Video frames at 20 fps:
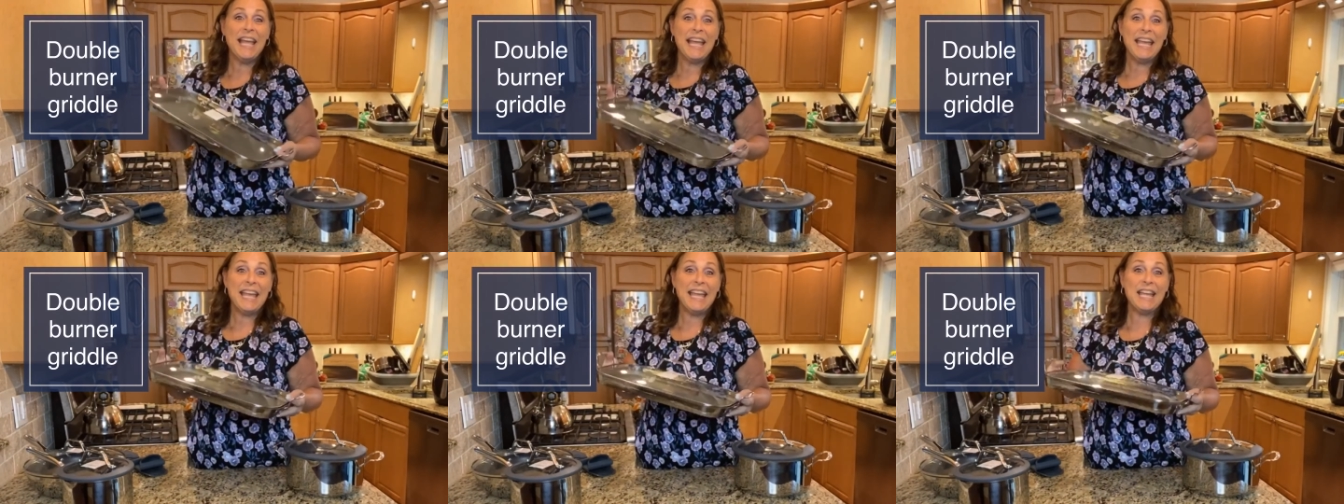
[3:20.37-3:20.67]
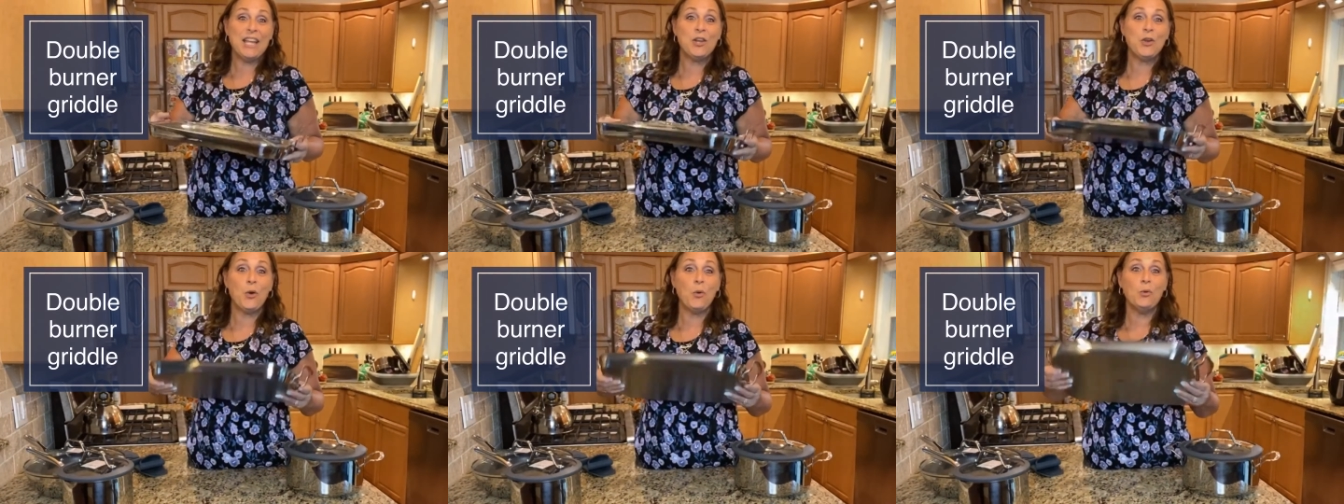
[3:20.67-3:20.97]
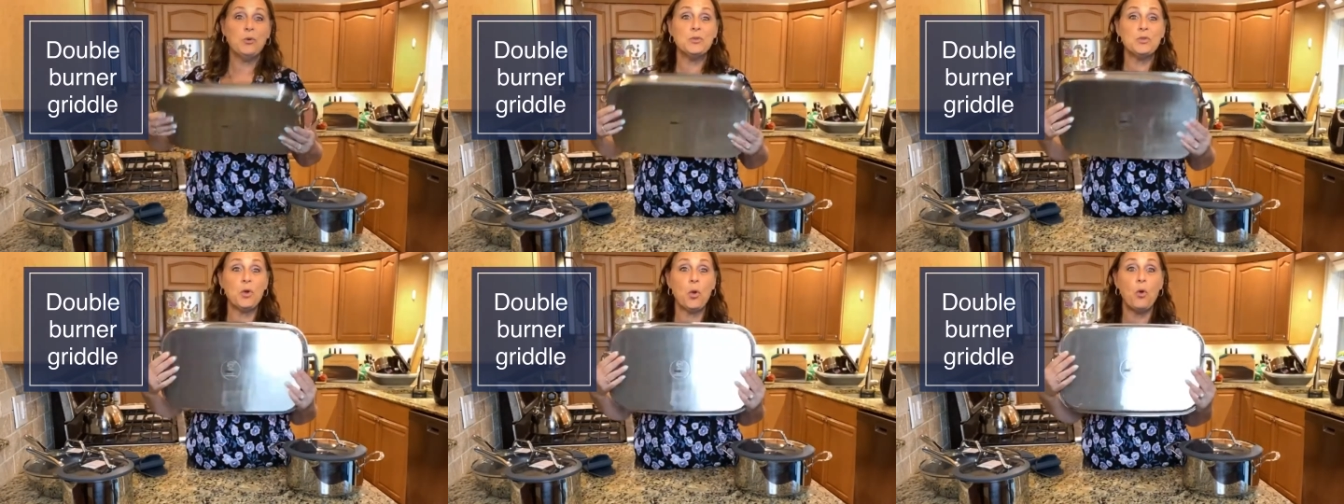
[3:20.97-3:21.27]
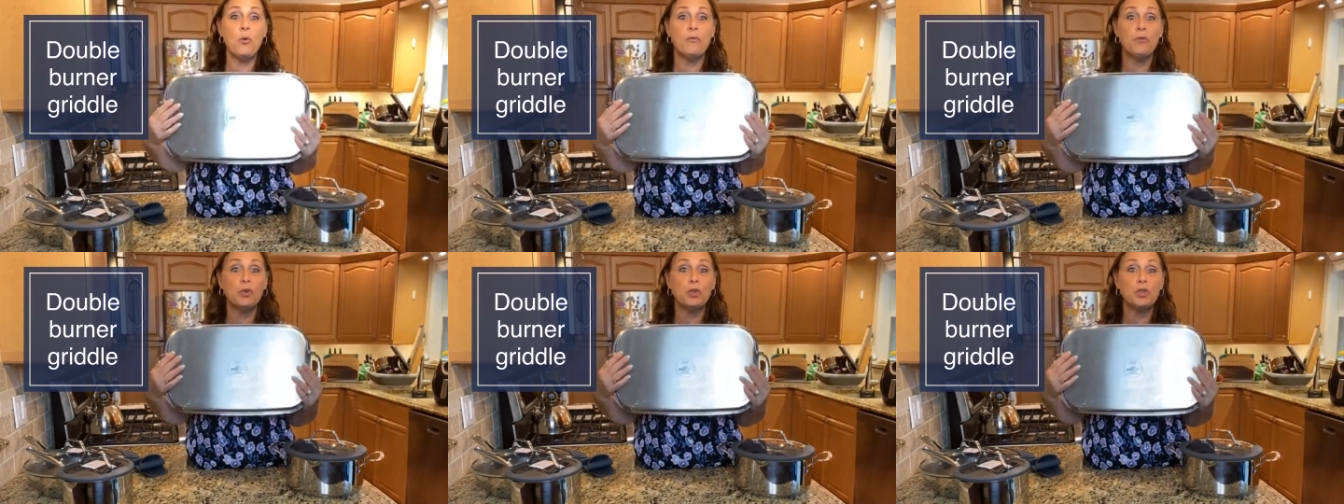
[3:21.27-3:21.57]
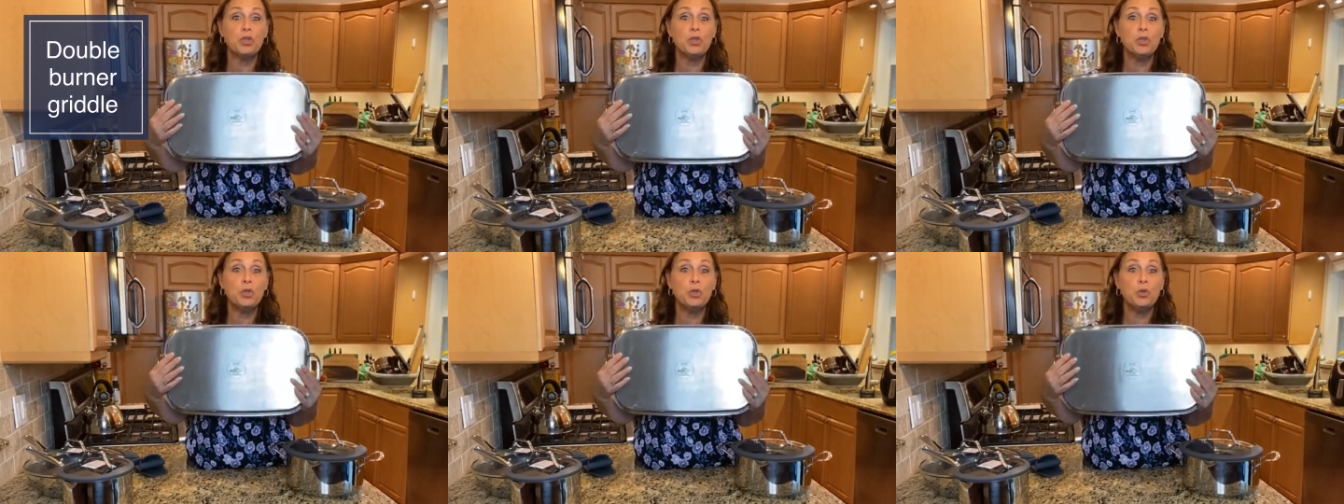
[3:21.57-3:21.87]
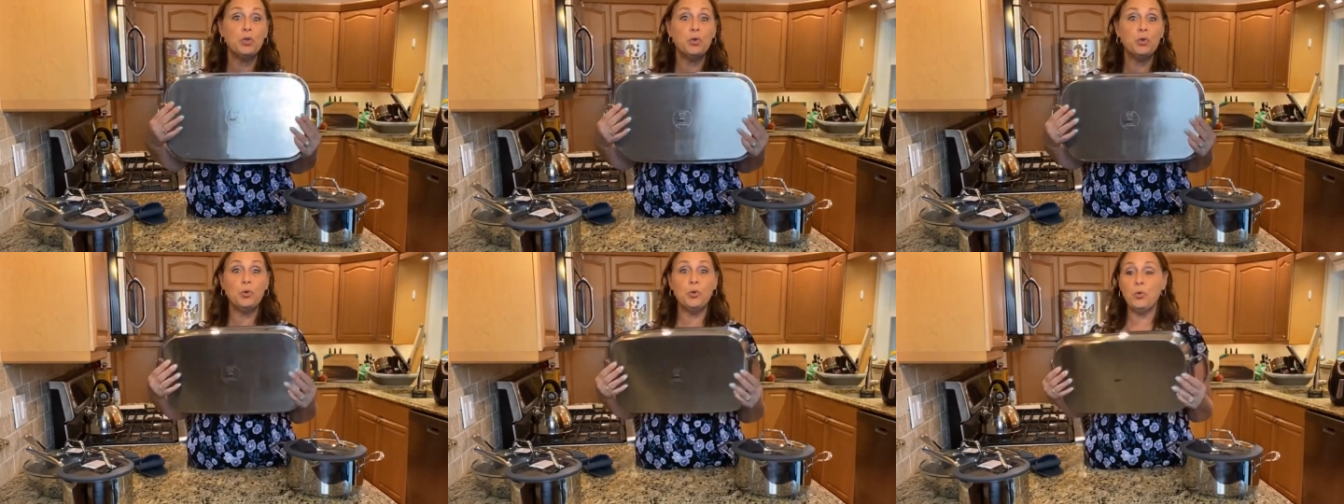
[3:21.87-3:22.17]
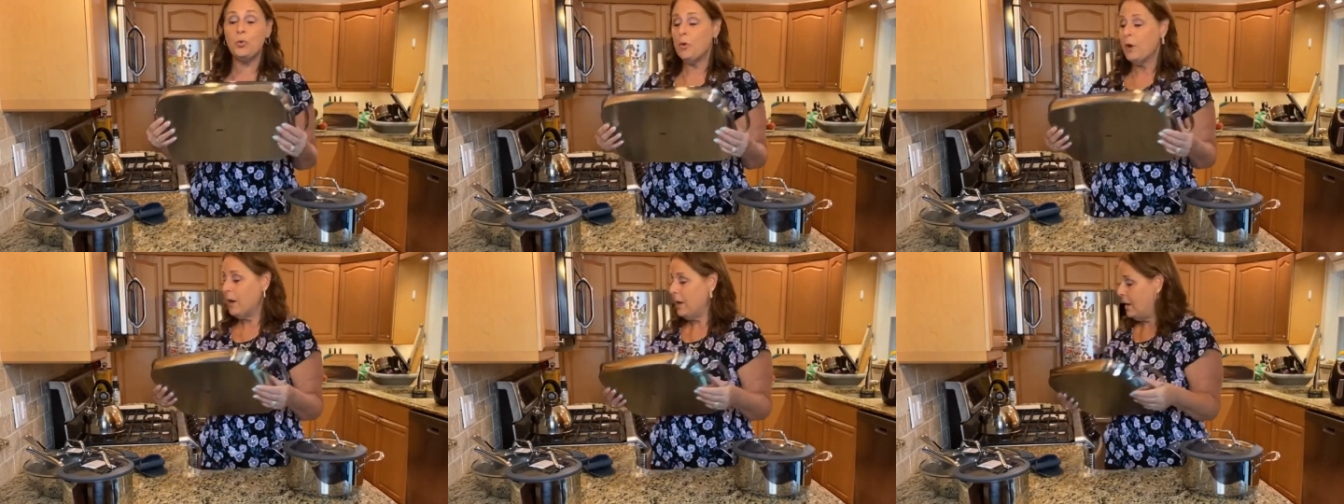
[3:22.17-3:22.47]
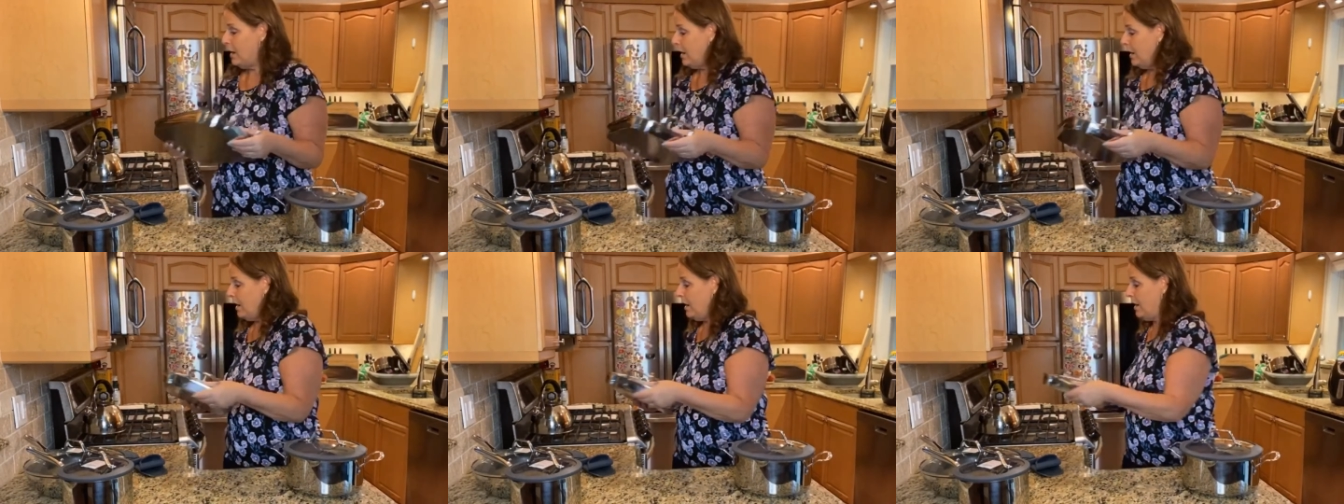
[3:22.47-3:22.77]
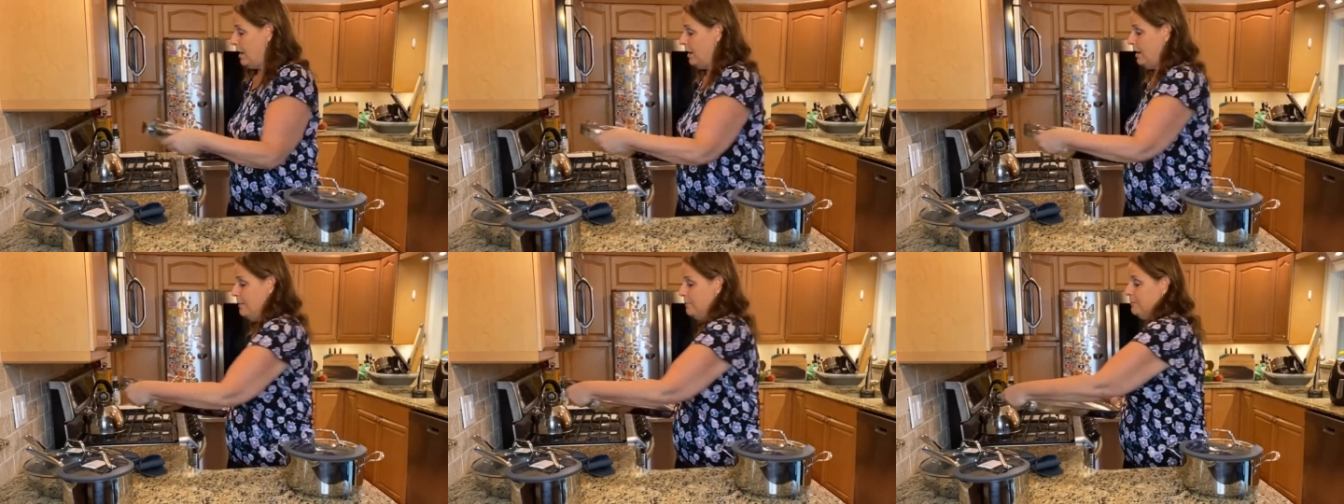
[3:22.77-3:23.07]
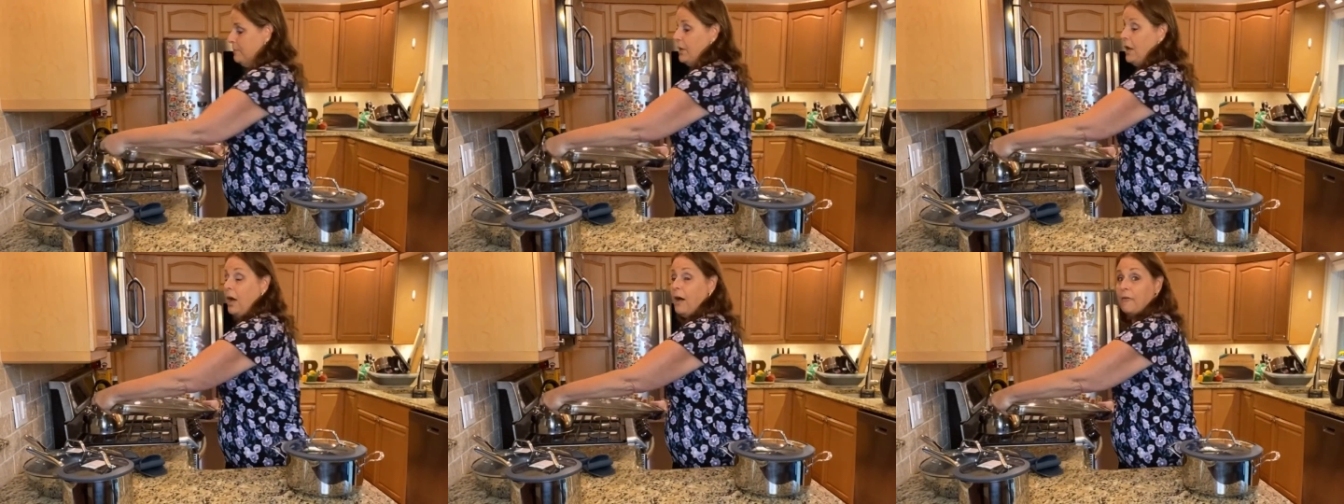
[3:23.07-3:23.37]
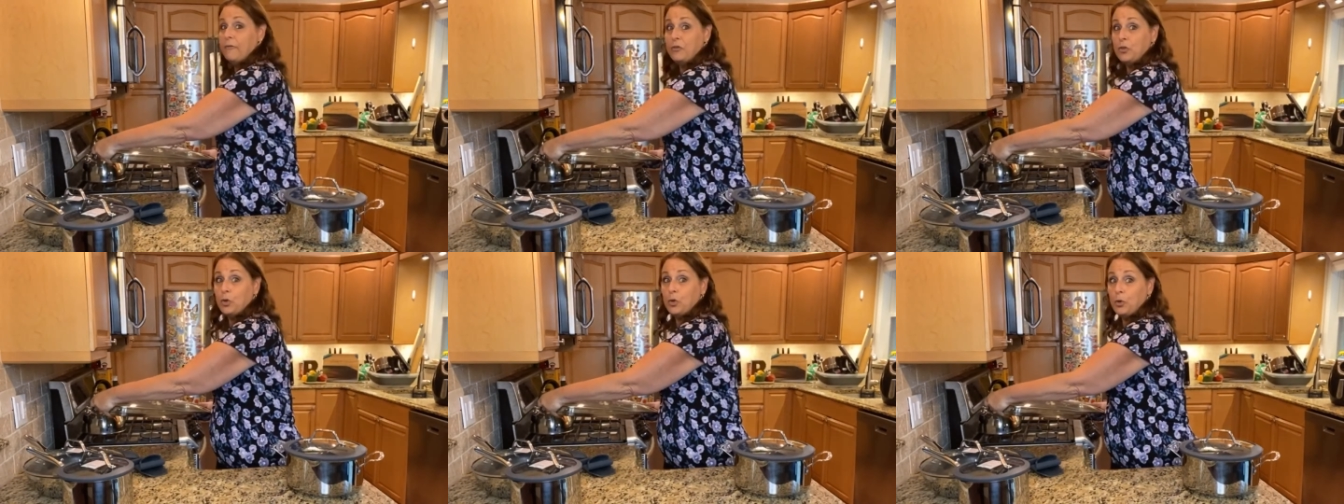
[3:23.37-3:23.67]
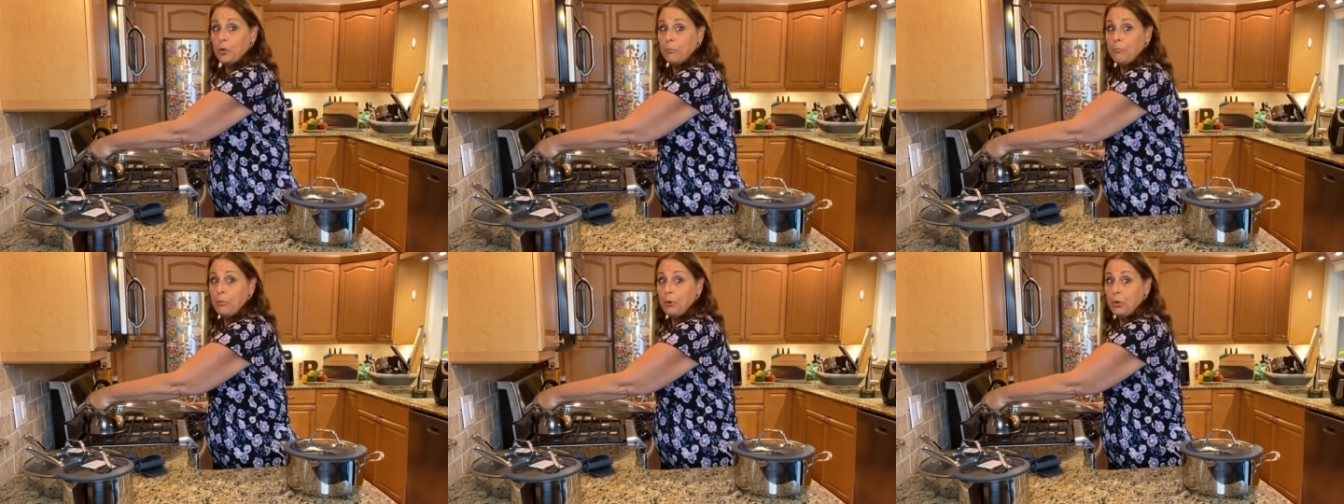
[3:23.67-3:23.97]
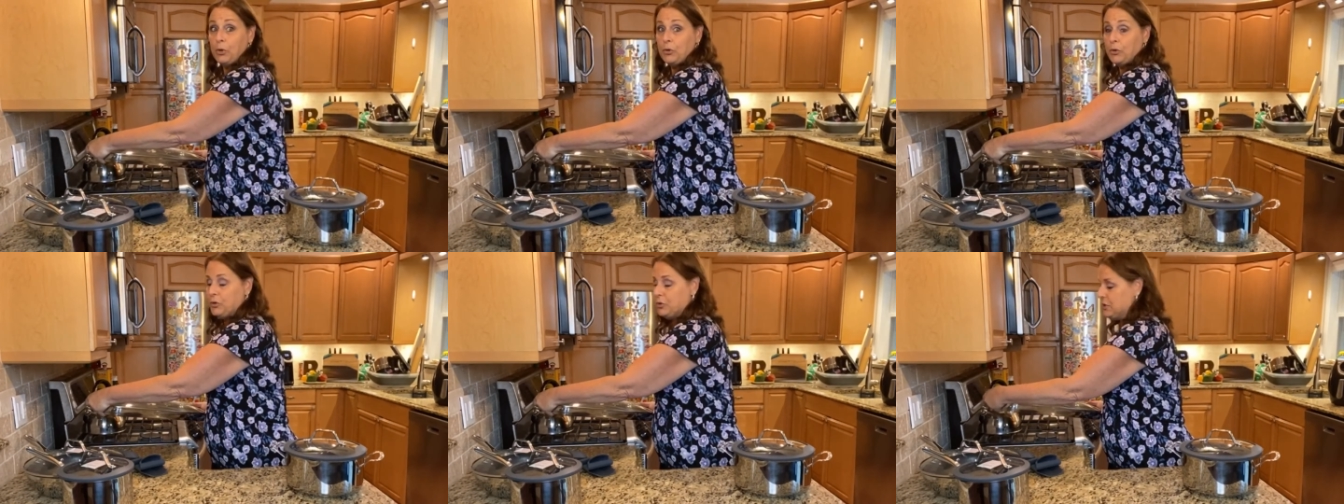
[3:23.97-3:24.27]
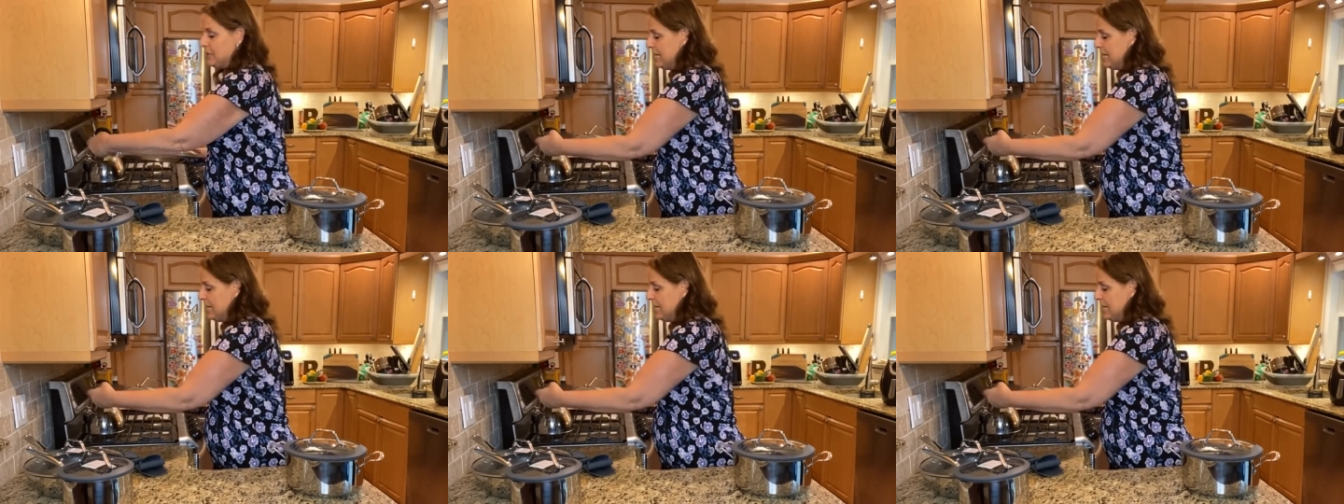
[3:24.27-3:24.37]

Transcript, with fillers: It goes over two um, of your burners.